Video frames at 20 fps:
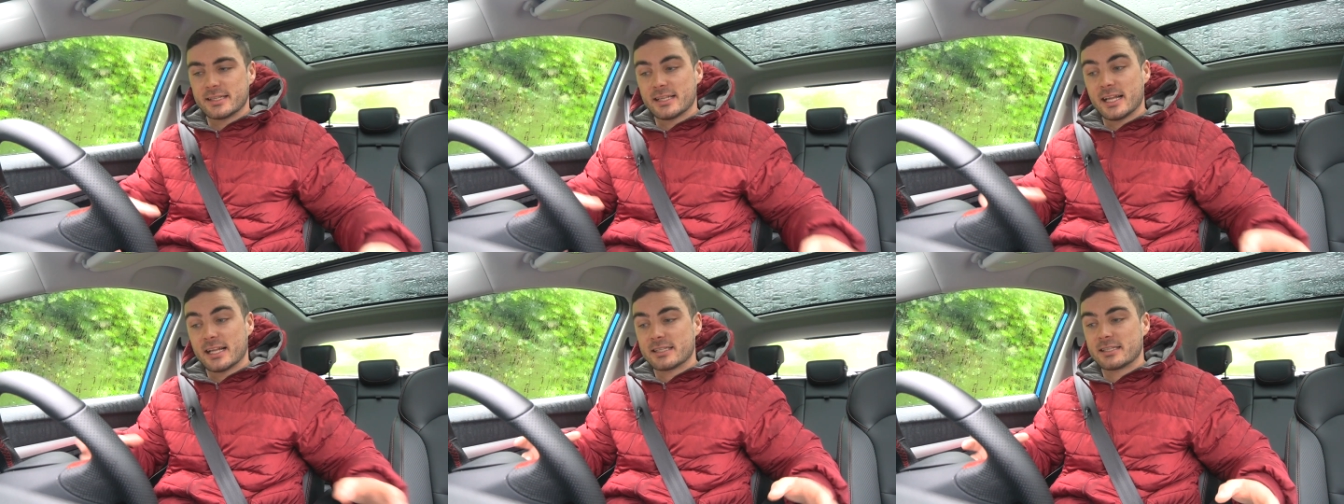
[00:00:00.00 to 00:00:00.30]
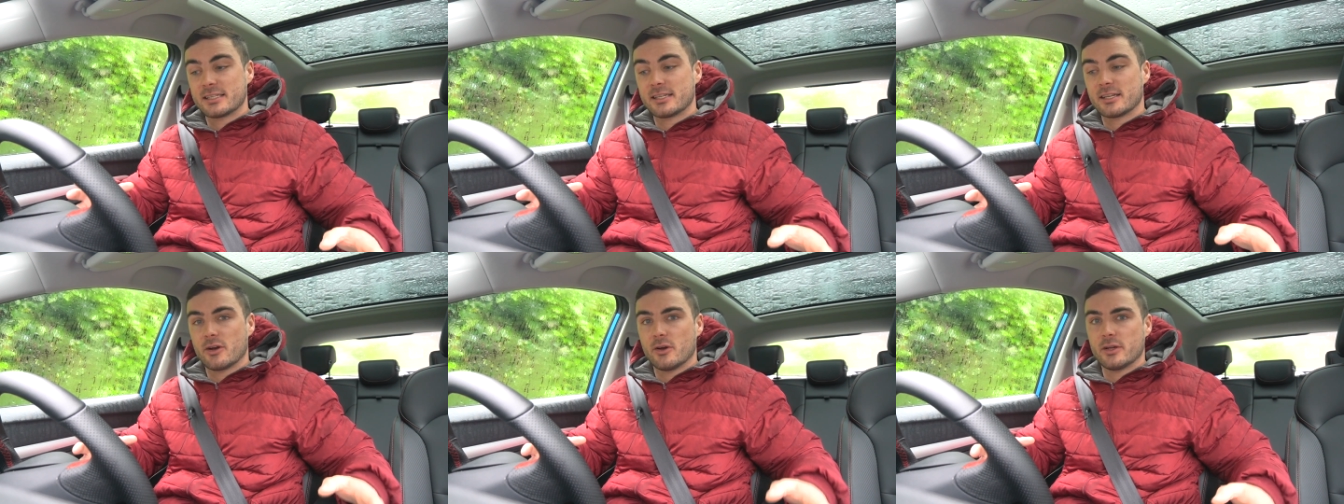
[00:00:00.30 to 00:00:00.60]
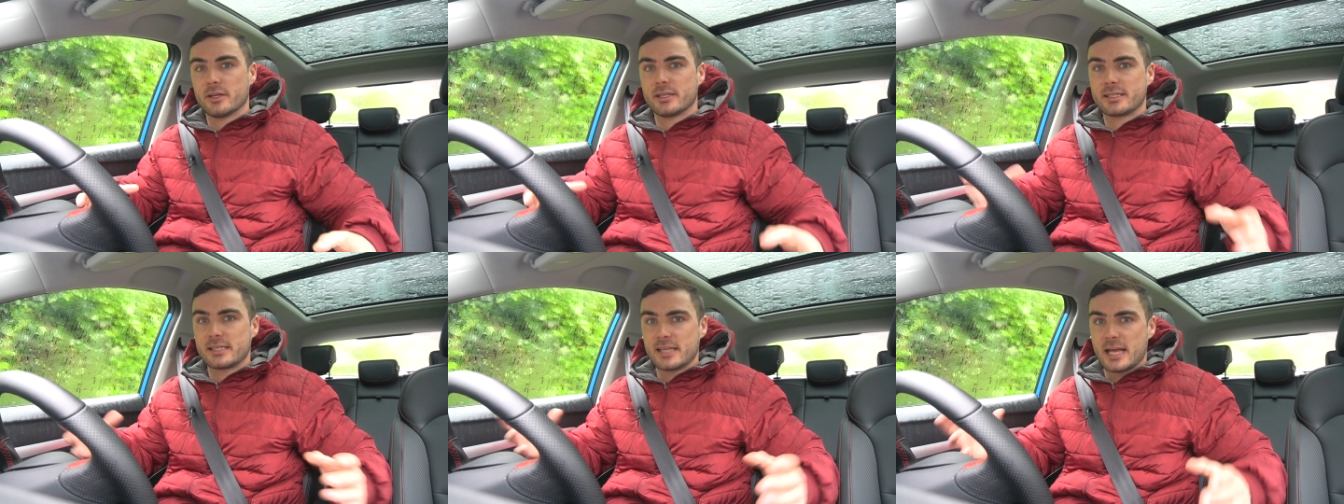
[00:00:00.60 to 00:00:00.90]
and that's to
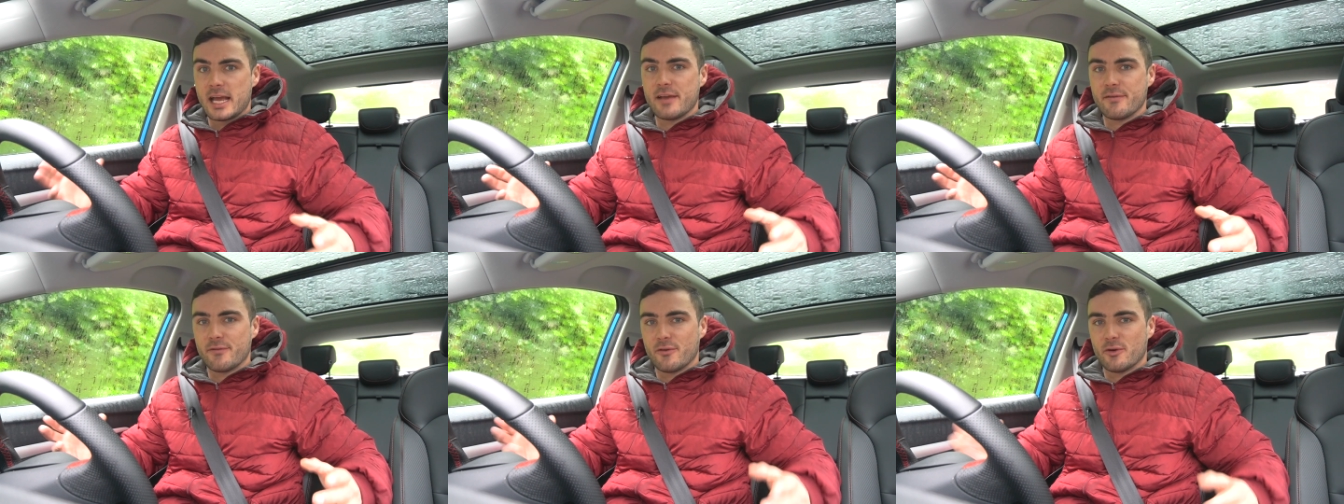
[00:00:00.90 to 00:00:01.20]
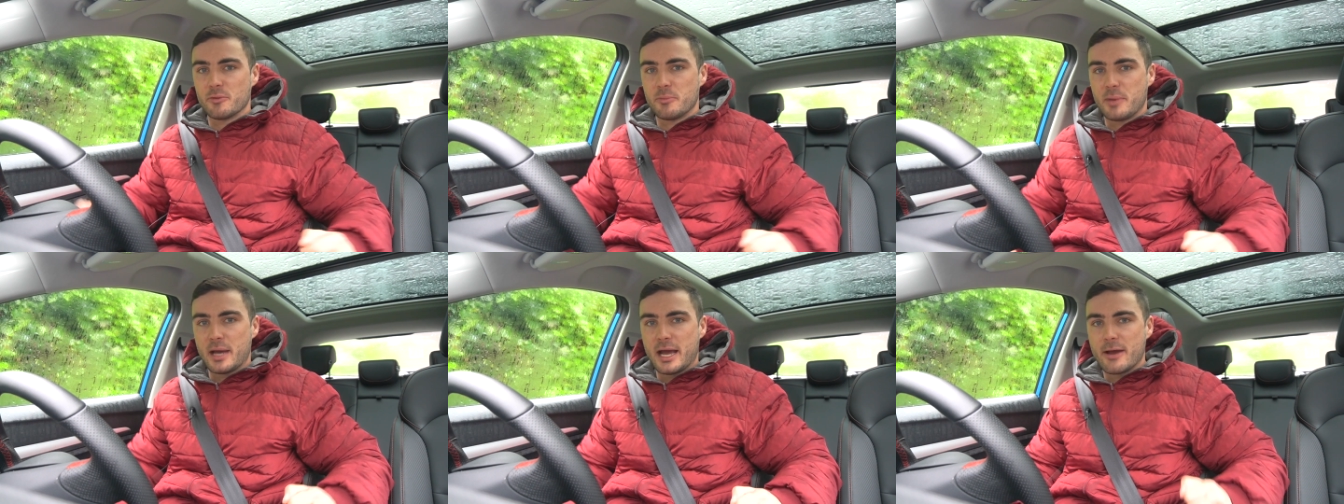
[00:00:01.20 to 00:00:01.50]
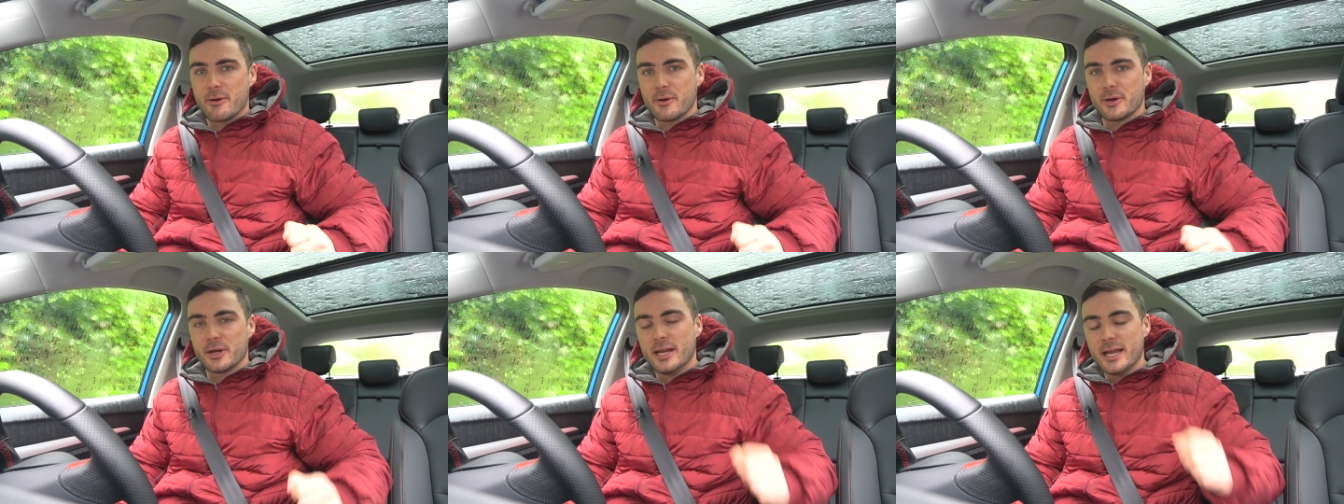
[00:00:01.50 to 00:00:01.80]
kind of save on
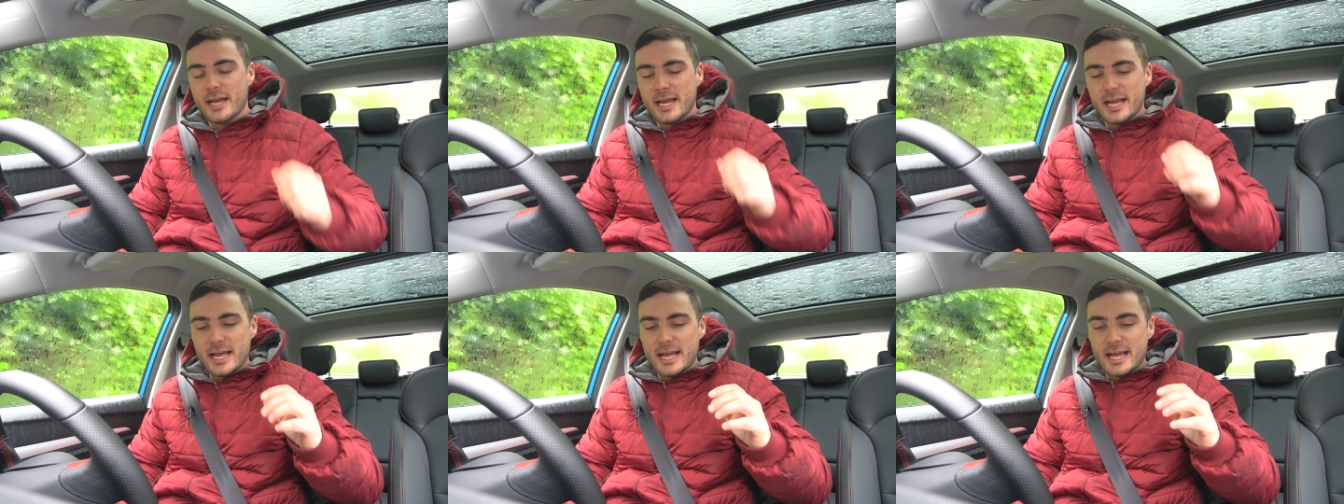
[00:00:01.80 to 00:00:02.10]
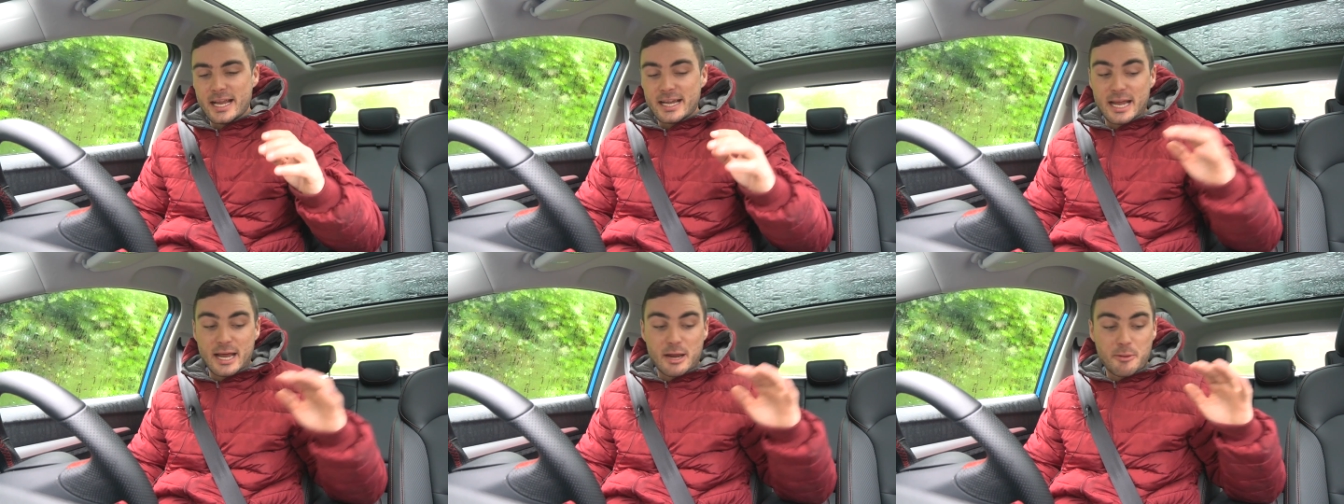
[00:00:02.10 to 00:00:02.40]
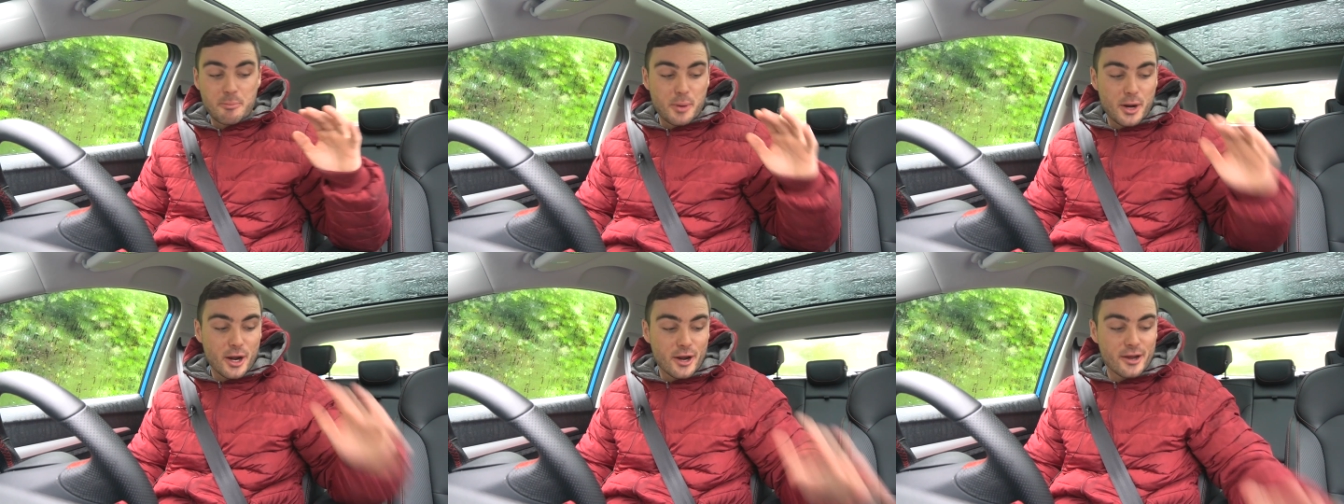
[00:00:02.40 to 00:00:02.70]
power. Now
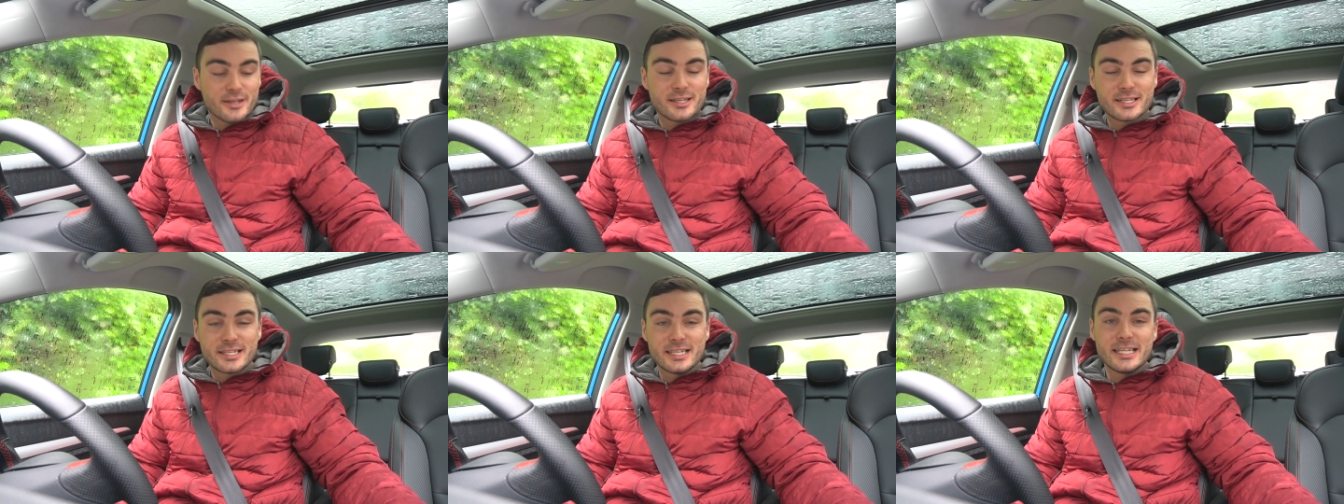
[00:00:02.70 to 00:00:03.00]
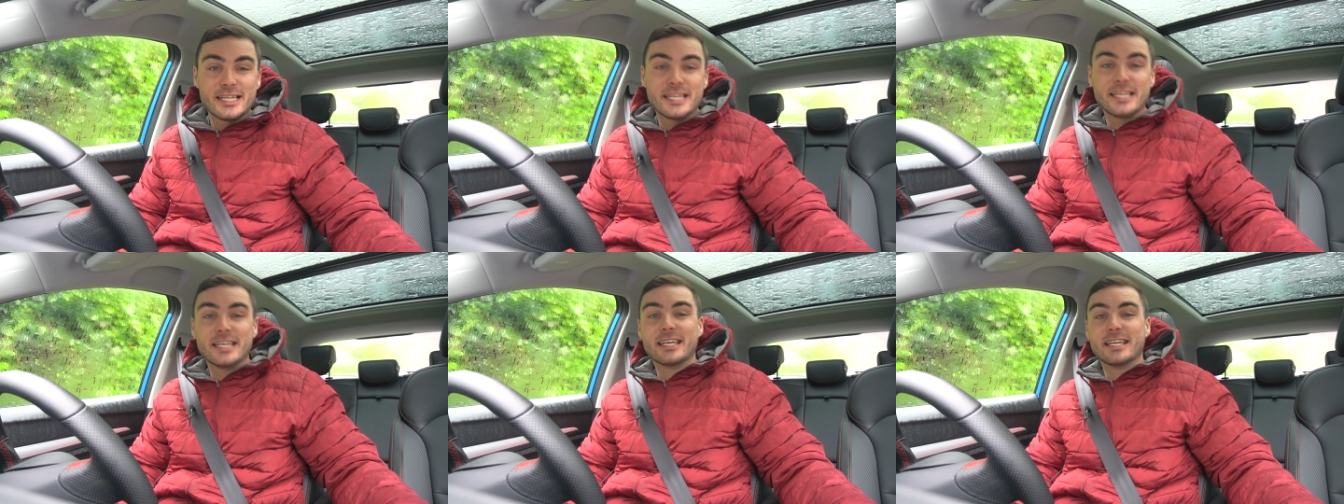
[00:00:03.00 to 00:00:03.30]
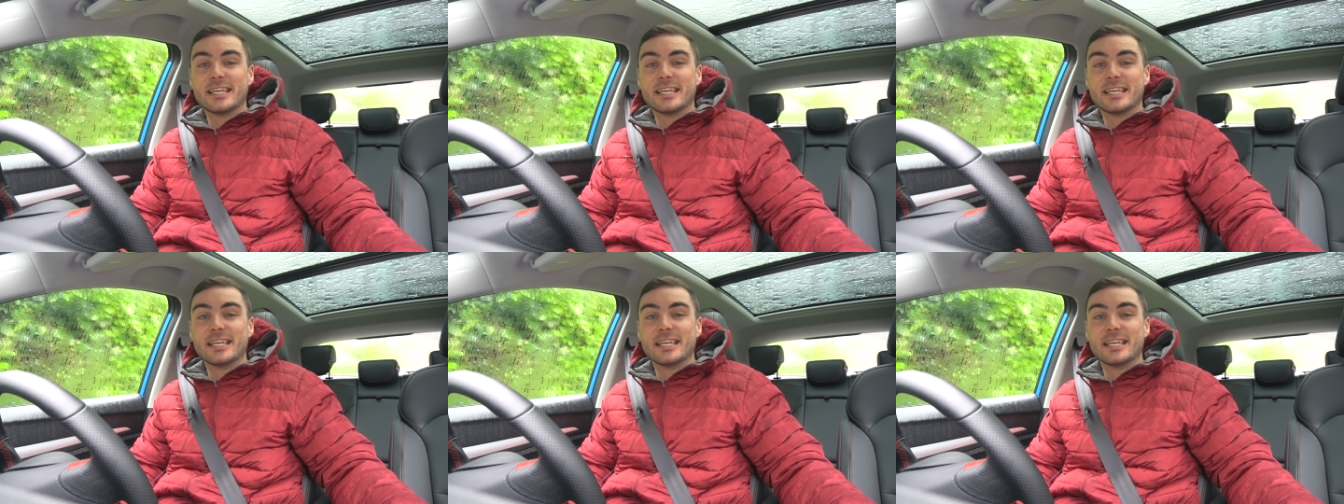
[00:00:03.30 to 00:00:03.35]
personally,